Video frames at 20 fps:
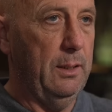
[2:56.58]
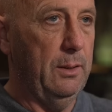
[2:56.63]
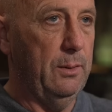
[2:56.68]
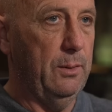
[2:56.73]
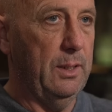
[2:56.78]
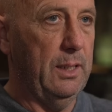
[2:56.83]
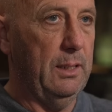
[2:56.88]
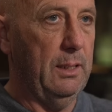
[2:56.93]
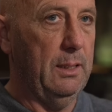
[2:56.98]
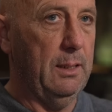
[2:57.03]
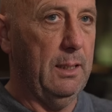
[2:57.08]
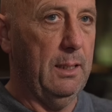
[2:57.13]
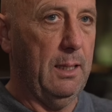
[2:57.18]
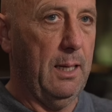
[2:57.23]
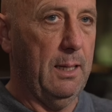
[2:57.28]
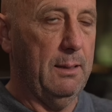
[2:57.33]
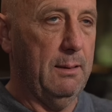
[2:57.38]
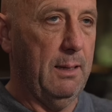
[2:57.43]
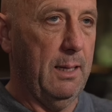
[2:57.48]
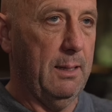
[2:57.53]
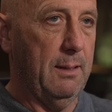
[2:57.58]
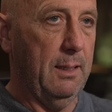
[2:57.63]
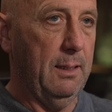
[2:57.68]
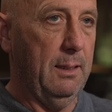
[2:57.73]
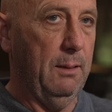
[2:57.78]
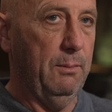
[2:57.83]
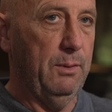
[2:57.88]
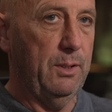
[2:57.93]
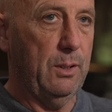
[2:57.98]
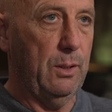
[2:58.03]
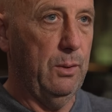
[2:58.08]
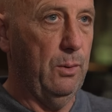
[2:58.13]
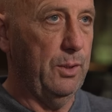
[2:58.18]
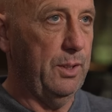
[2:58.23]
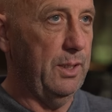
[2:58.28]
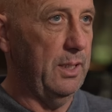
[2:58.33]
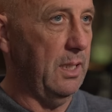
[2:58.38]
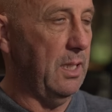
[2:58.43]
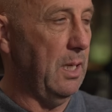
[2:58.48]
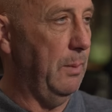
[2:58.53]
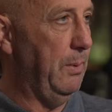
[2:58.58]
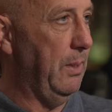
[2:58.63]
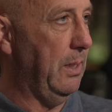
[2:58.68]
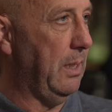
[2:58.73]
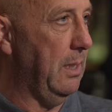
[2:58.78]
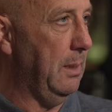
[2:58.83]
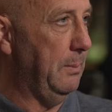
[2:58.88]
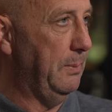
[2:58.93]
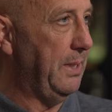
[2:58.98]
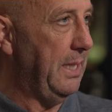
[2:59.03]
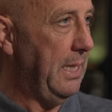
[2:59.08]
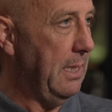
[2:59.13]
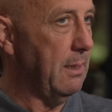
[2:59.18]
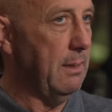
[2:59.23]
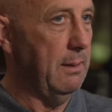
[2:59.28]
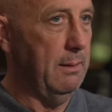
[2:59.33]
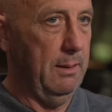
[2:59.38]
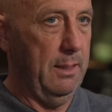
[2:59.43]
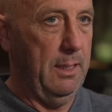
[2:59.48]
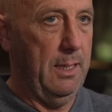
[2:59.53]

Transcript: You know, I think he was close to a couple of clubs here.